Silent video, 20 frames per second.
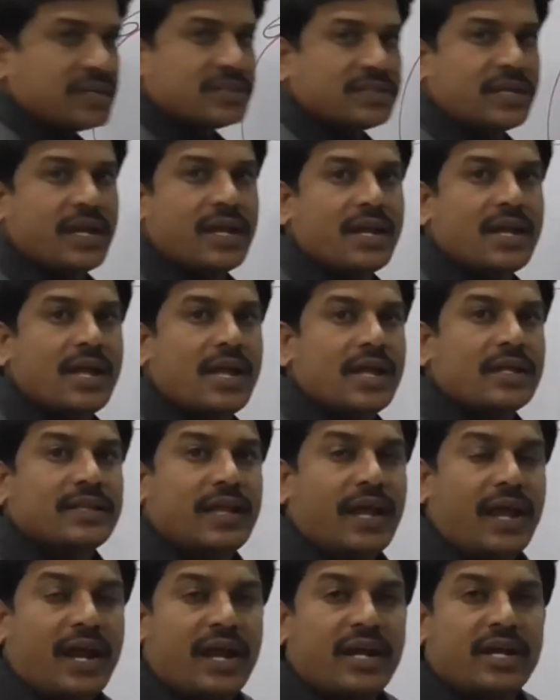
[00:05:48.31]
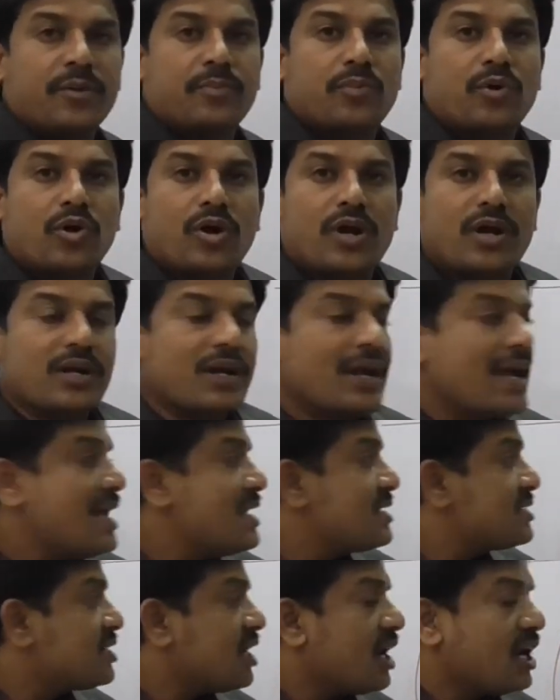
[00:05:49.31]
is a the end product
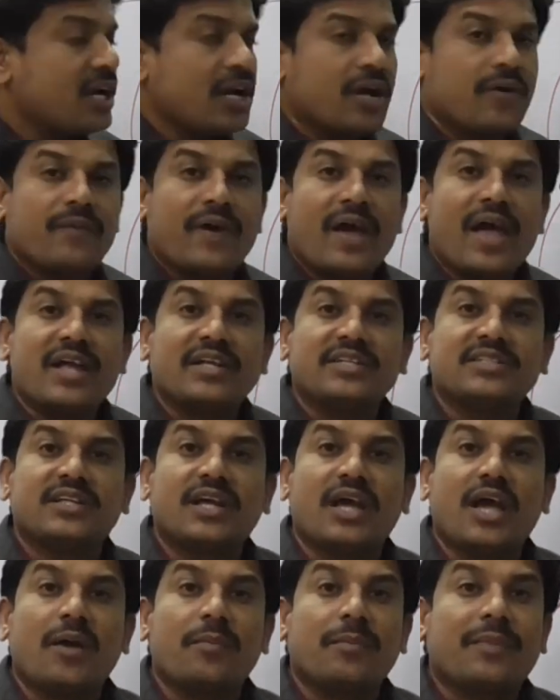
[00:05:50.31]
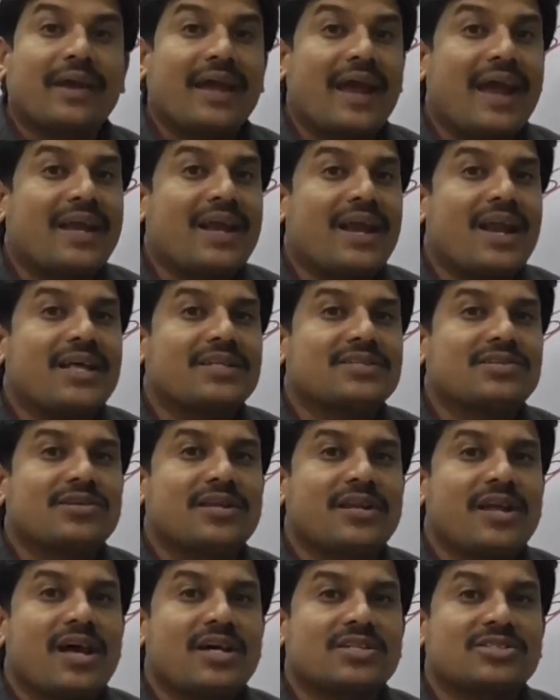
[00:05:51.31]
chain of enzyme
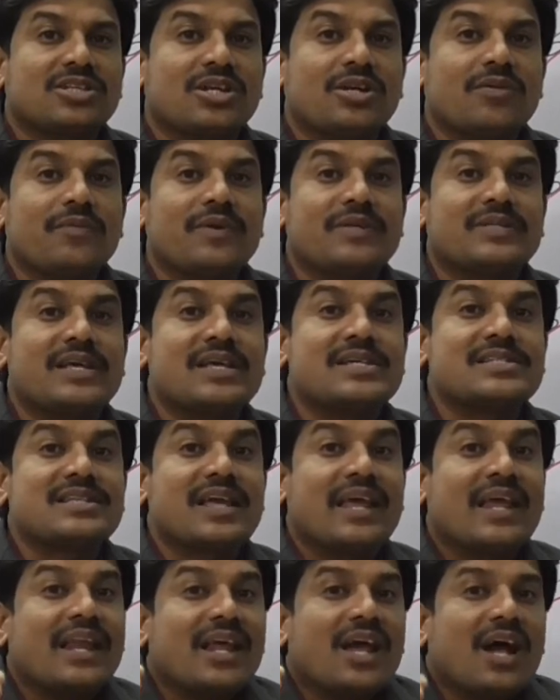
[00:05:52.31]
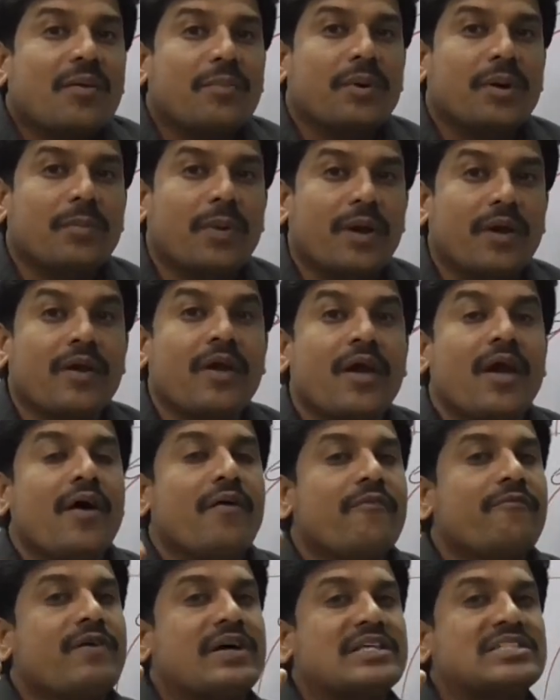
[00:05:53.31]
catalyzed reaction which is inhibited by
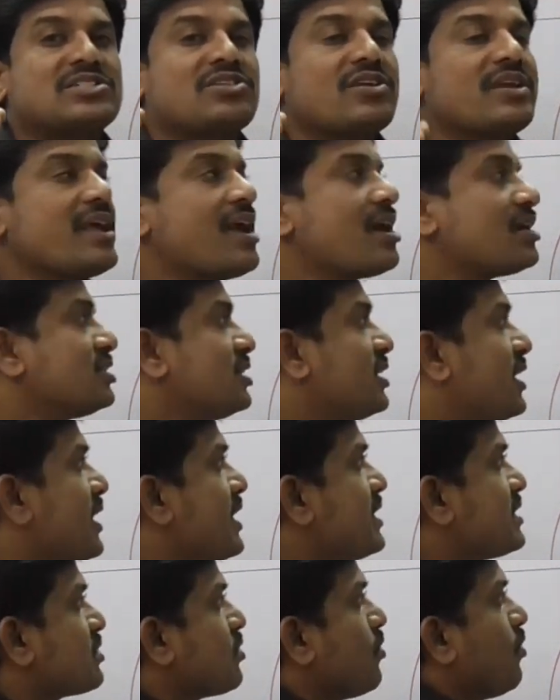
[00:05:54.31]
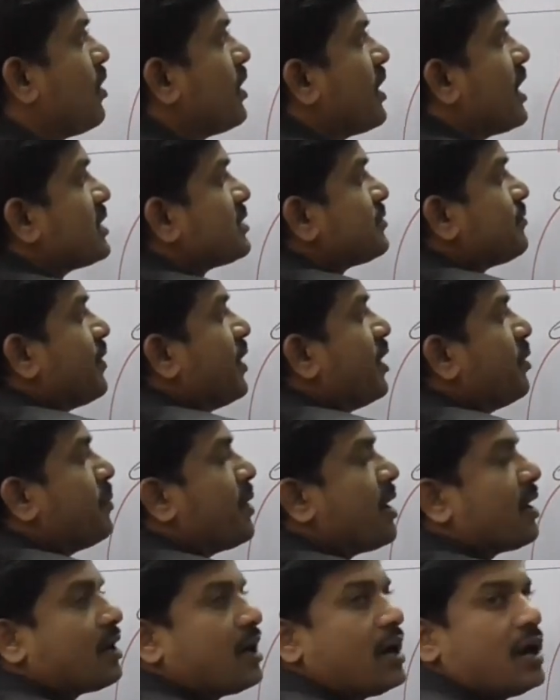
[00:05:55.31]
first reaction is called as
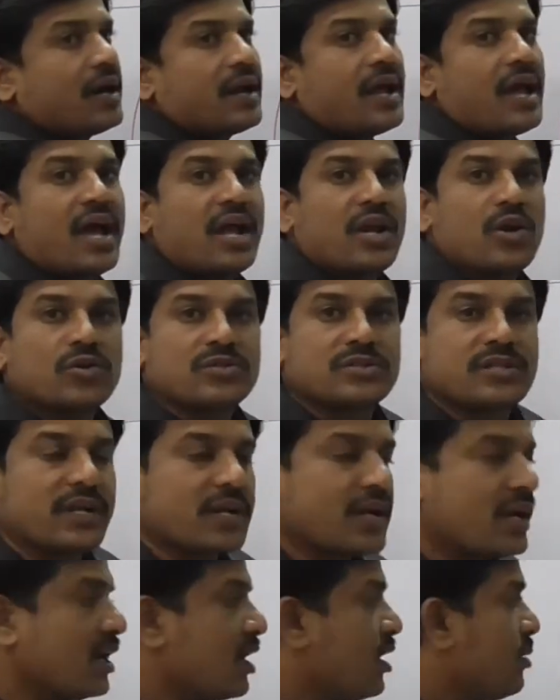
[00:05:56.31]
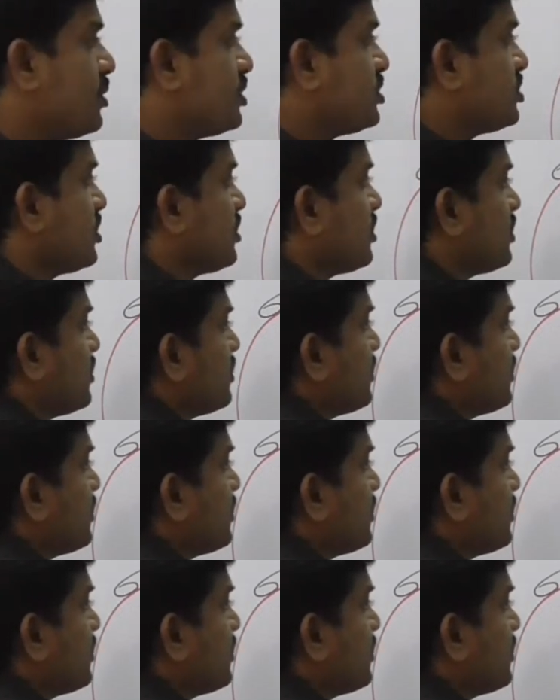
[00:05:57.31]
feedback or allostatic inhibition.